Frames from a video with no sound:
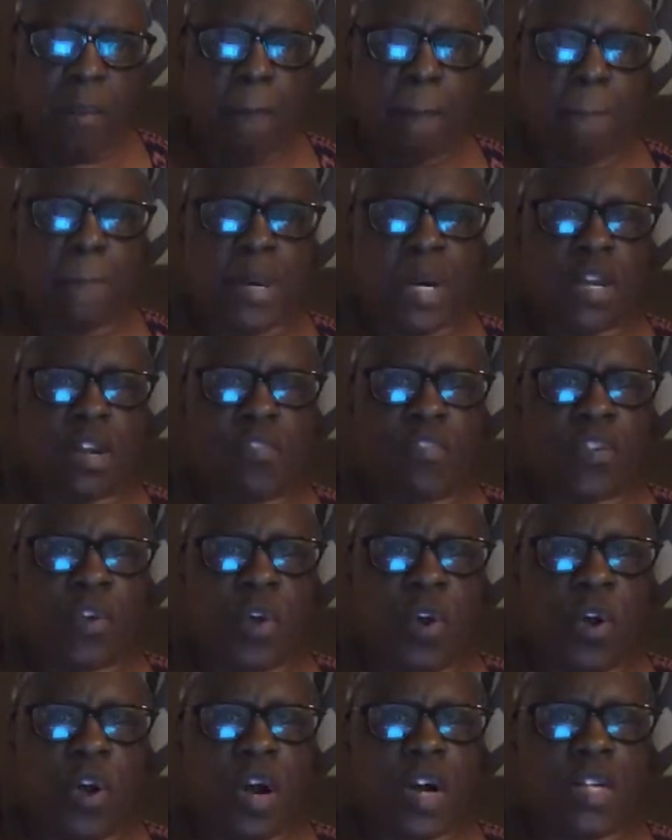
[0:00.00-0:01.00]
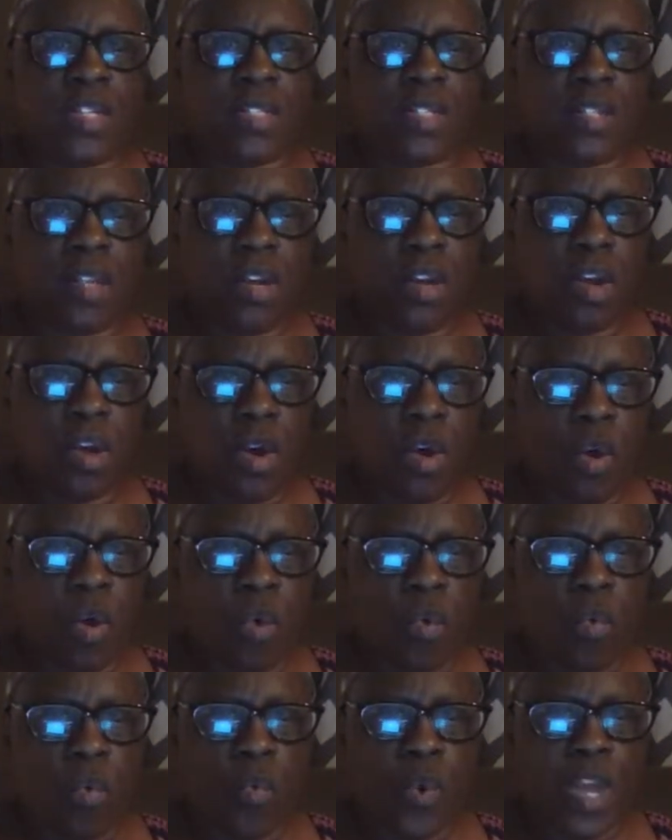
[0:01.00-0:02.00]
But of course,
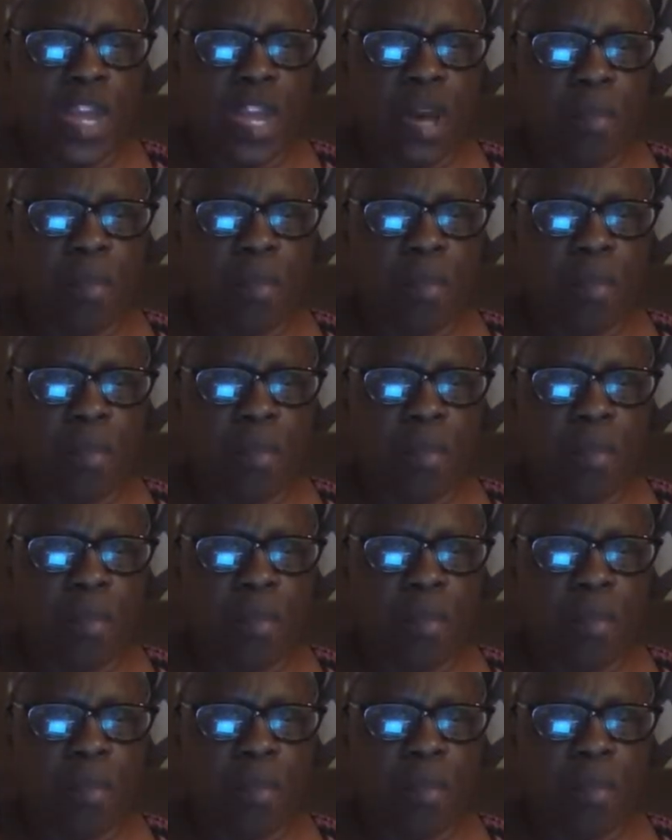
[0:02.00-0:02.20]
we